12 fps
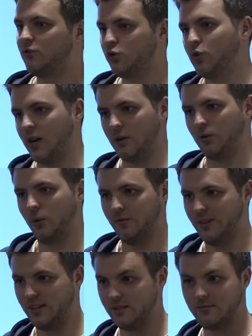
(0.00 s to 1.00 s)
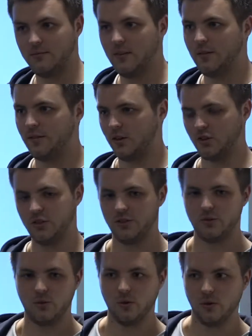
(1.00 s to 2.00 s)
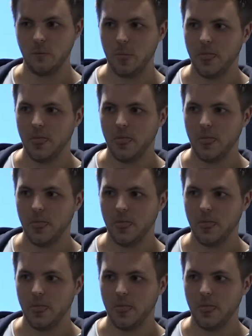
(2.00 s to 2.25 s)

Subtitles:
trigger all of these functions, or